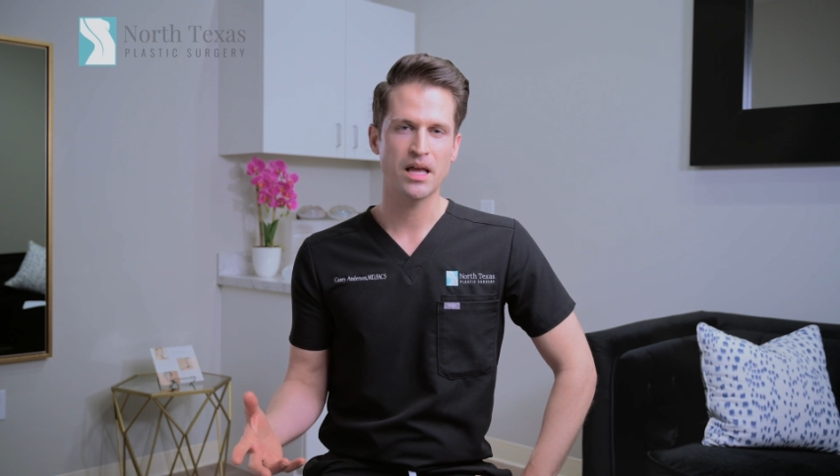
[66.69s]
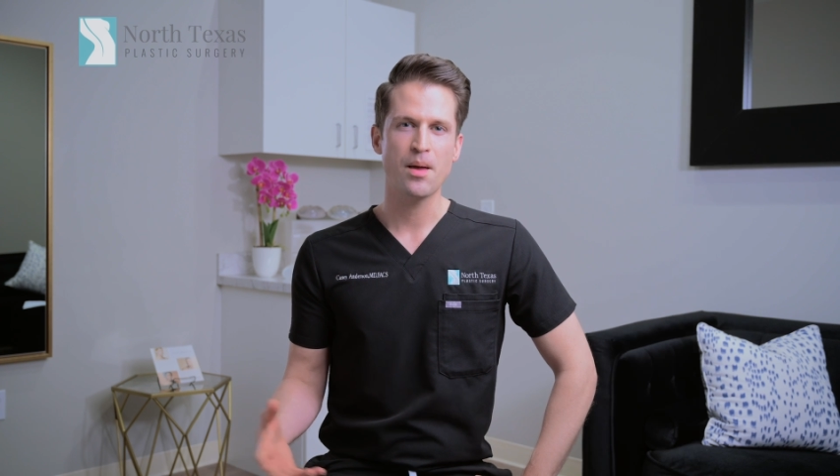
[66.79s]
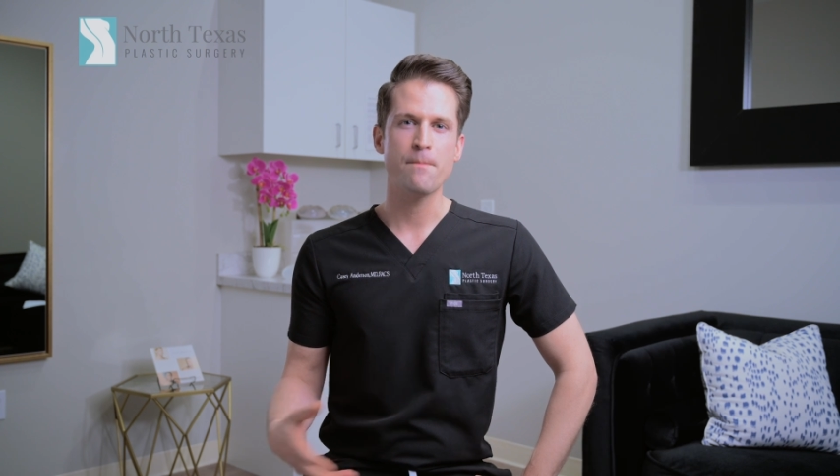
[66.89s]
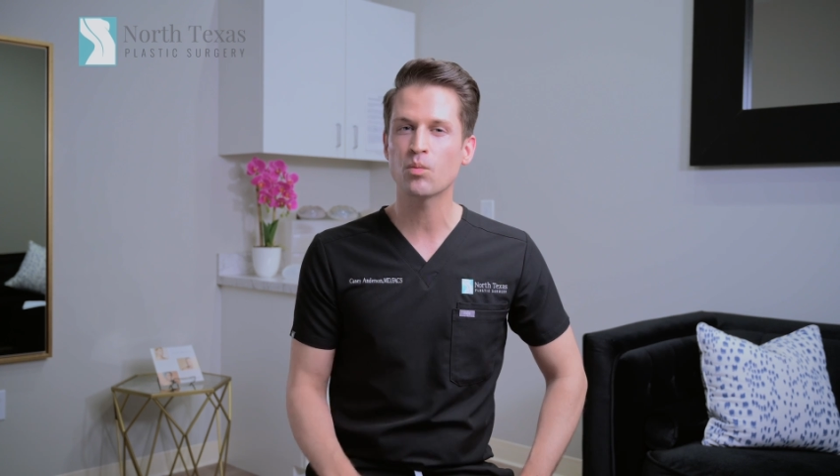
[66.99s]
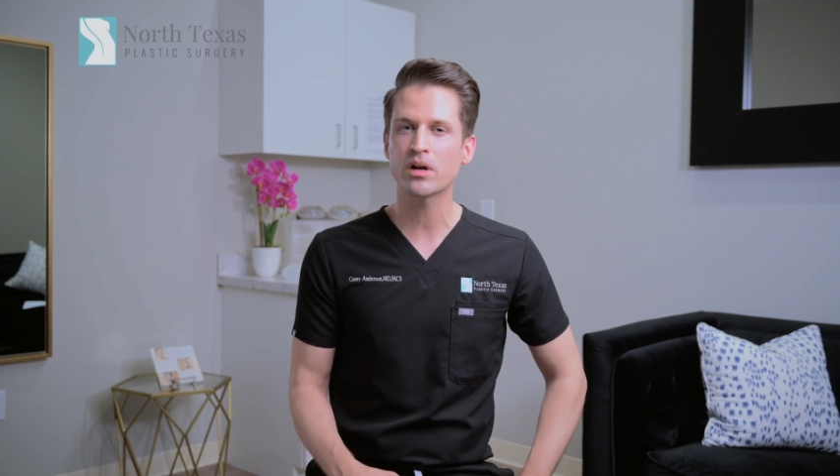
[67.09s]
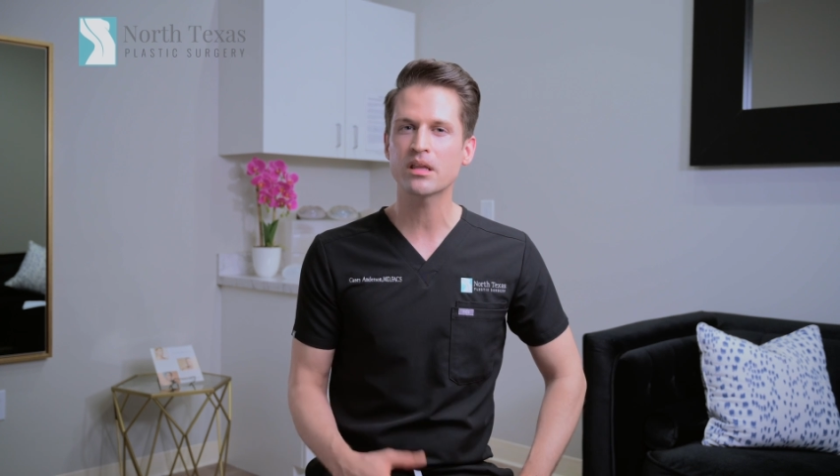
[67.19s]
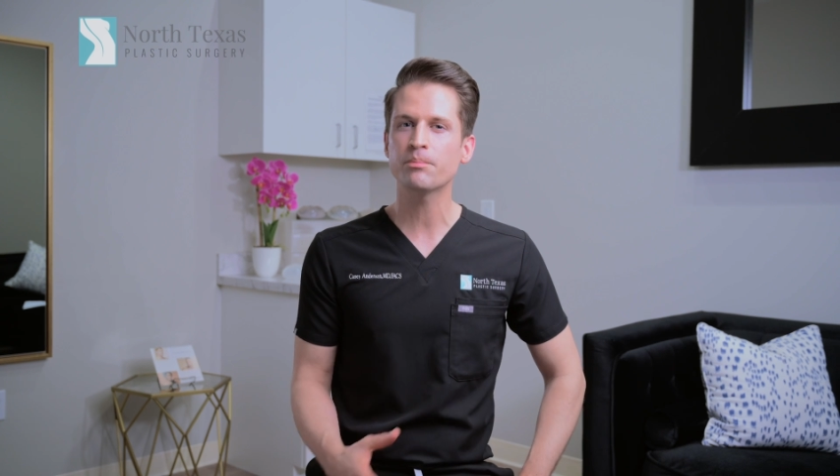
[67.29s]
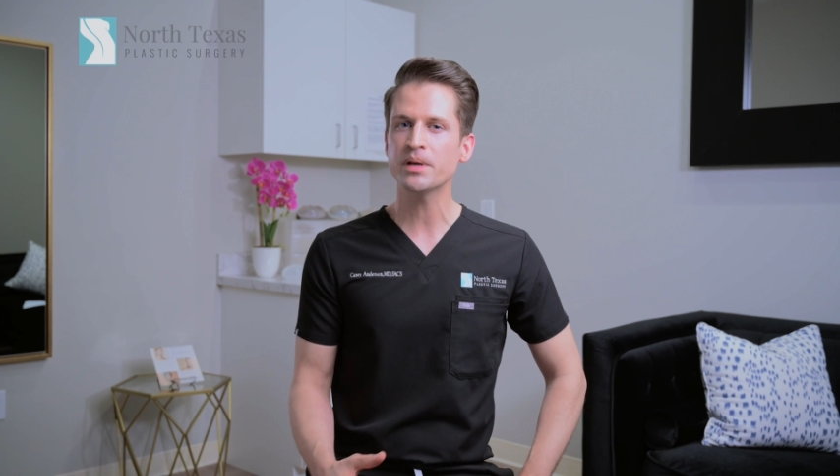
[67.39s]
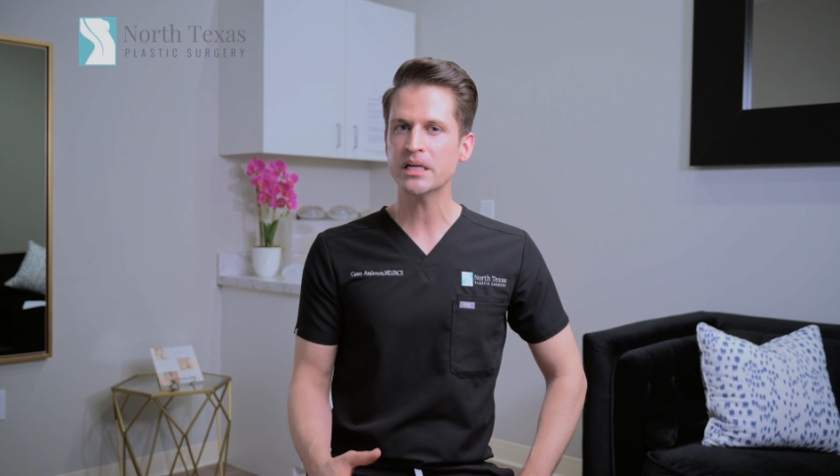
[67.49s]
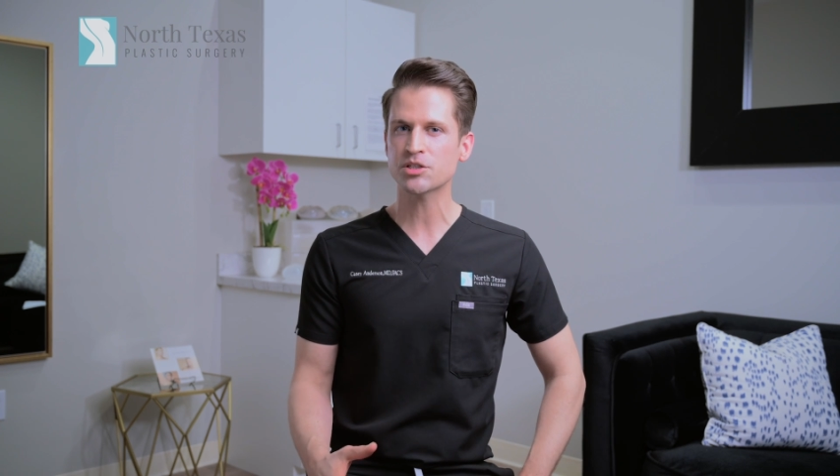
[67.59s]
and one of the
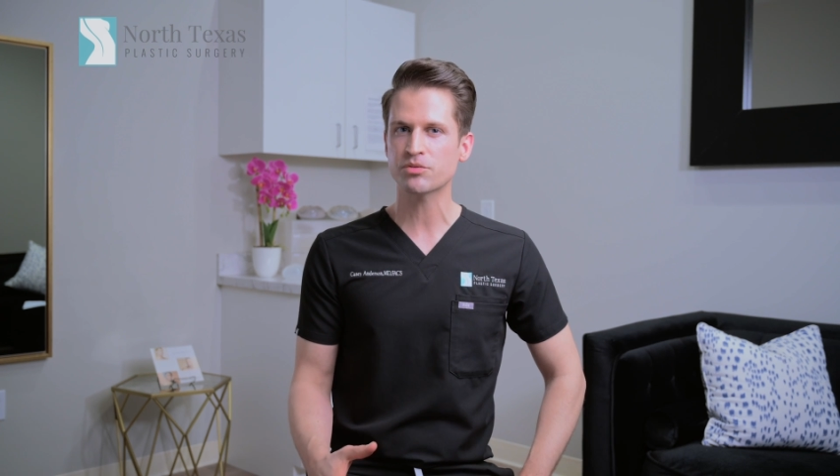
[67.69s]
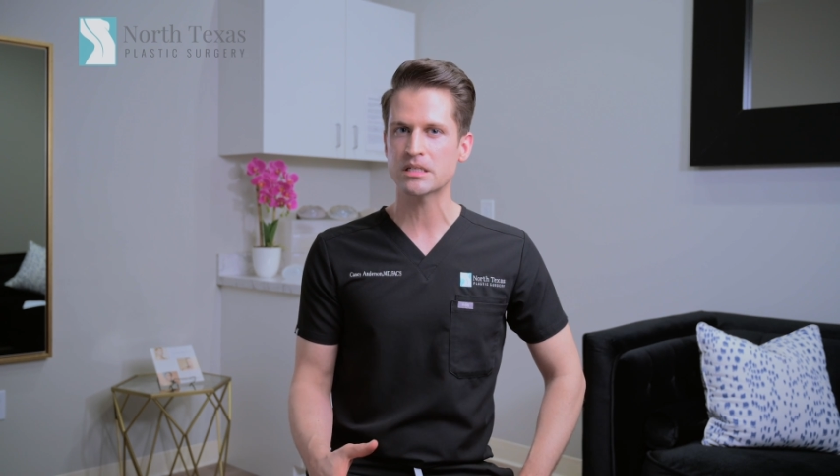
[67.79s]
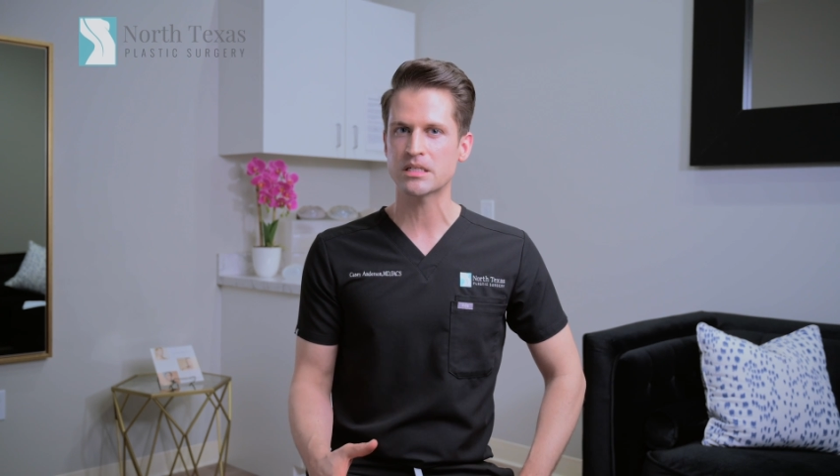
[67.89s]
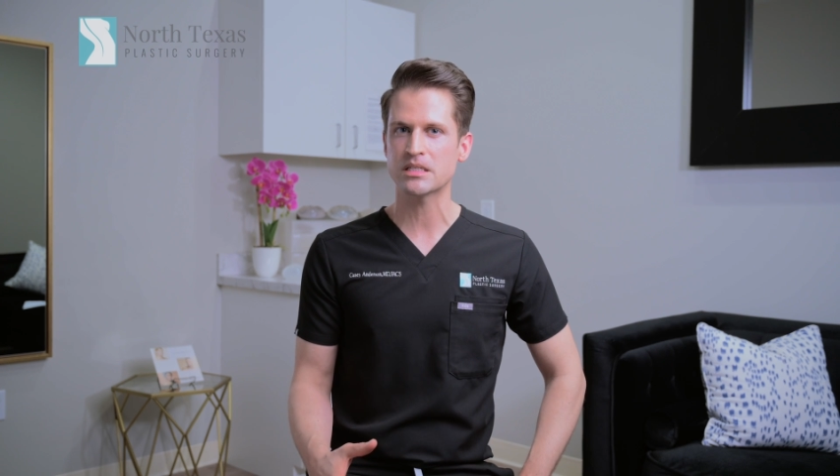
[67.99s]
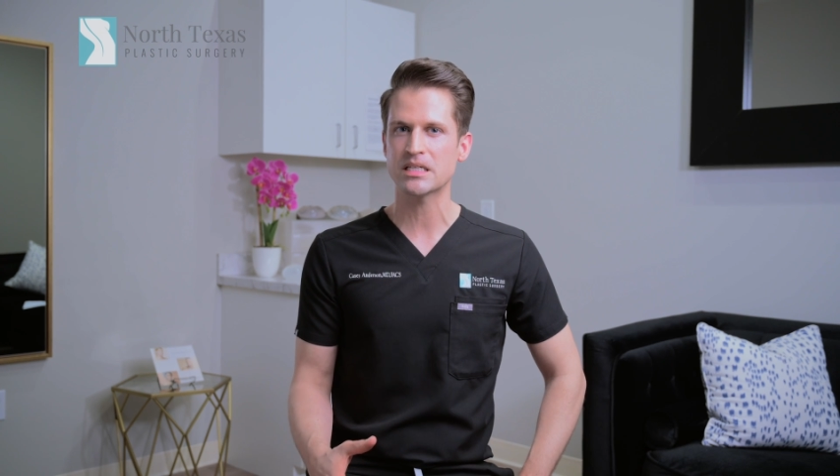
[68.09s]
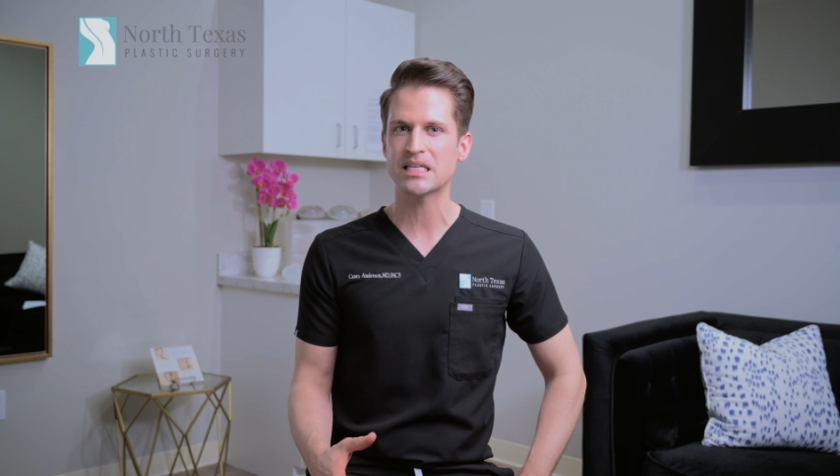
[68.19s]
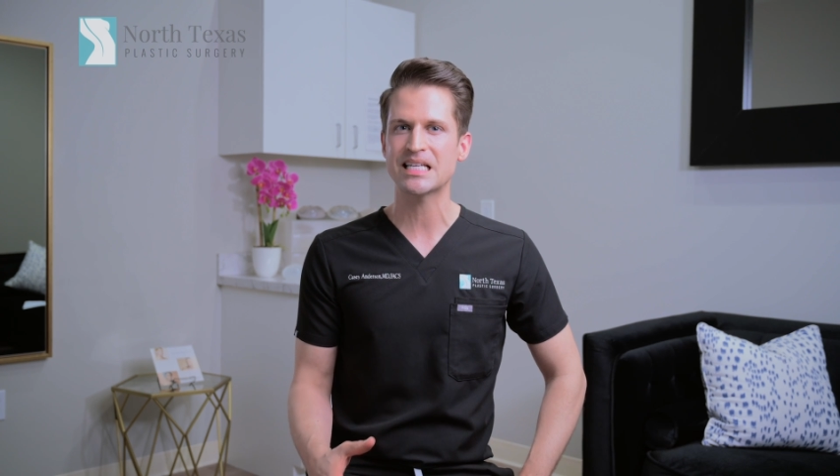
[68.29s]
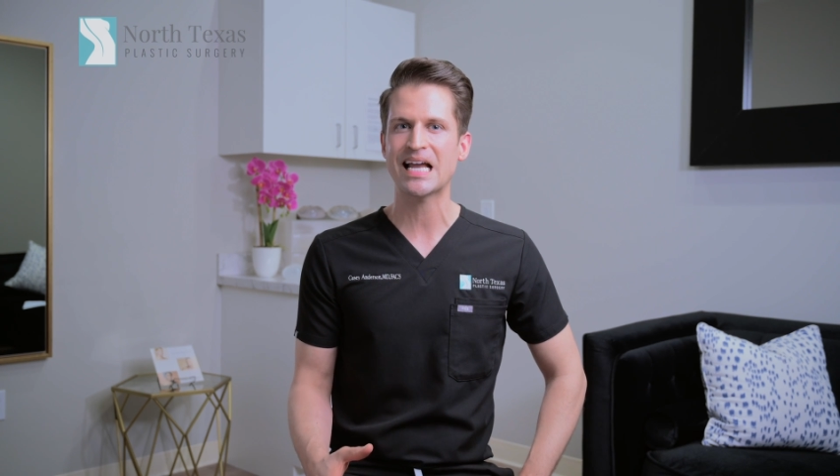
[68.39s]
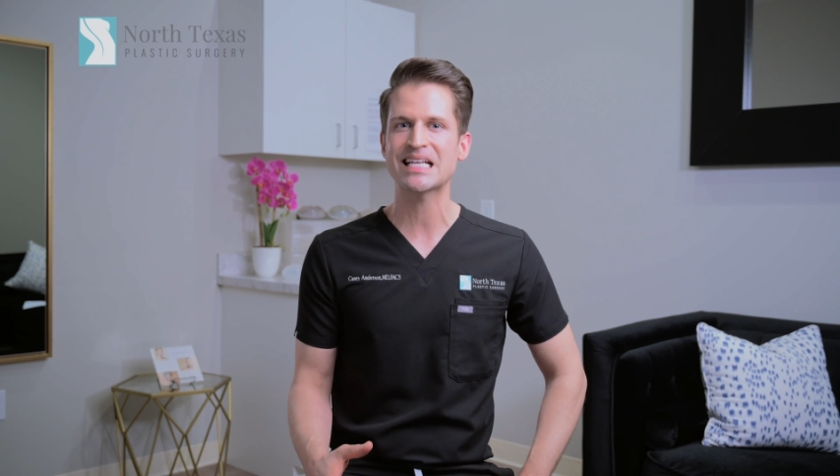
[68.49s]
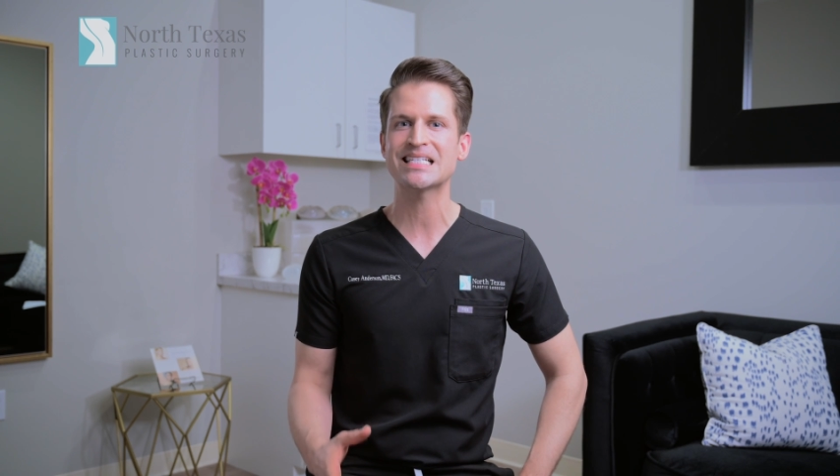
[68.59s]
biggest reasons is
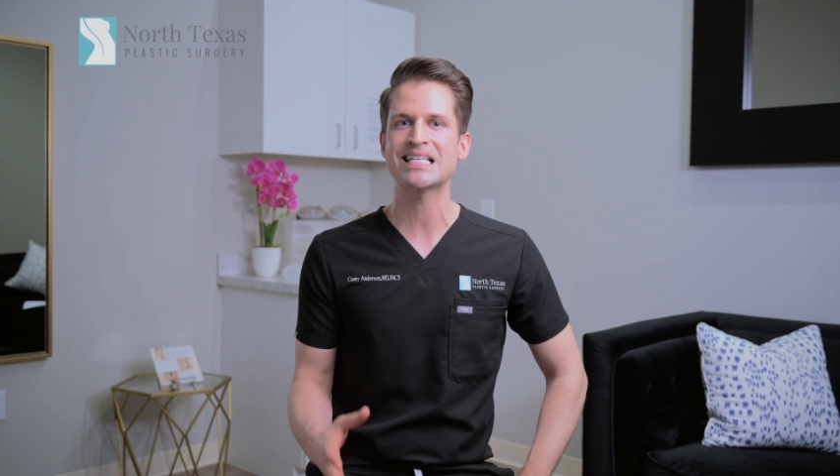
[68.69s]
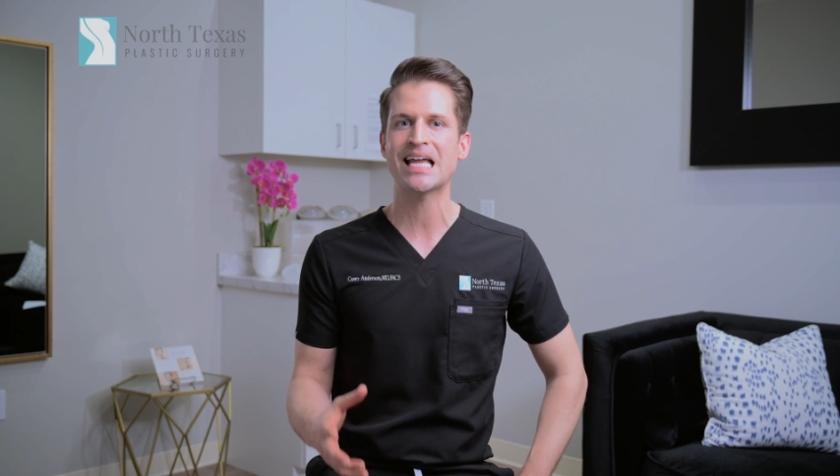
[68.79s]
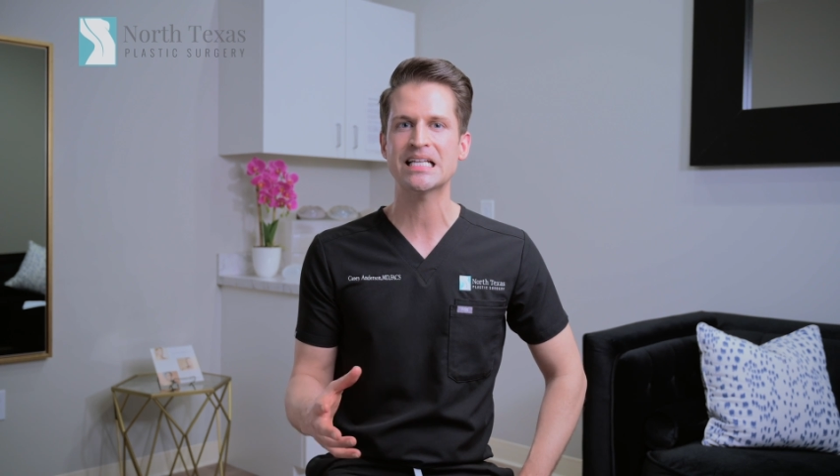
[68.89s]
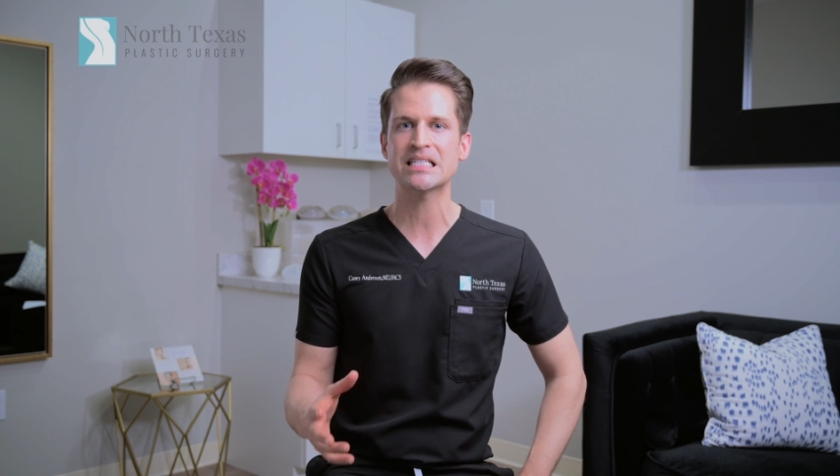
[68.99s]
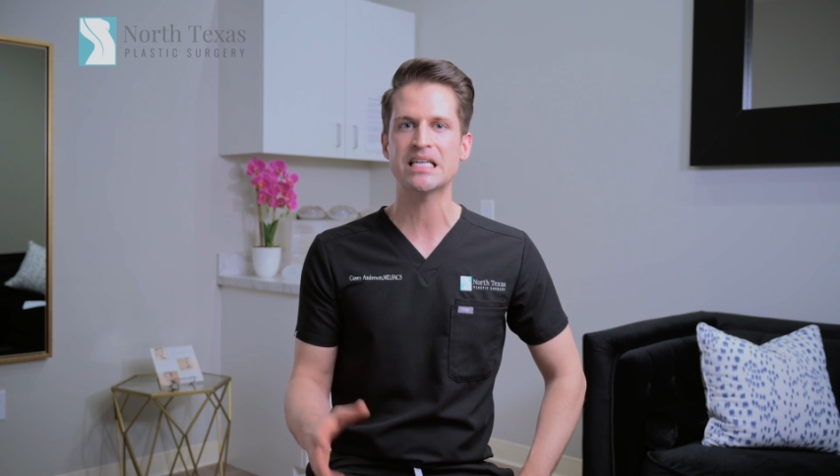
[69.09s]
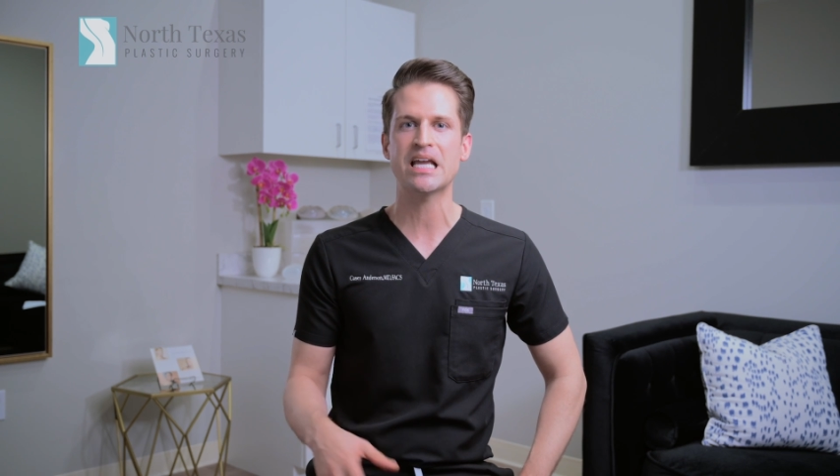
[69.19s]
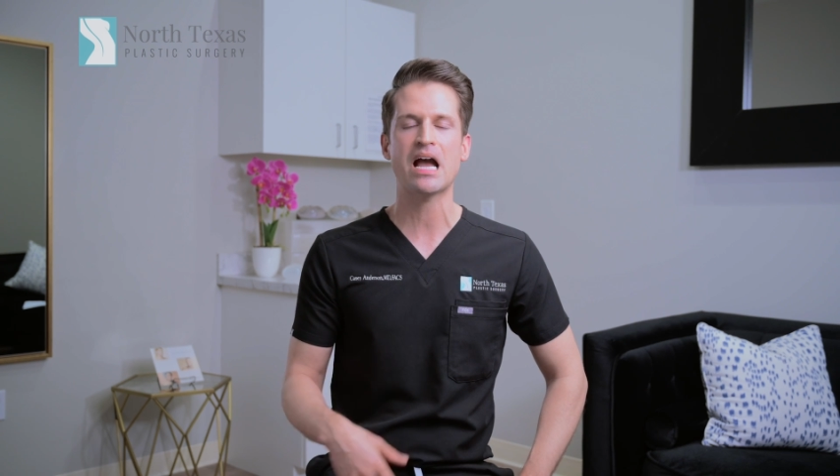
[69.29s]
that it has a tendency,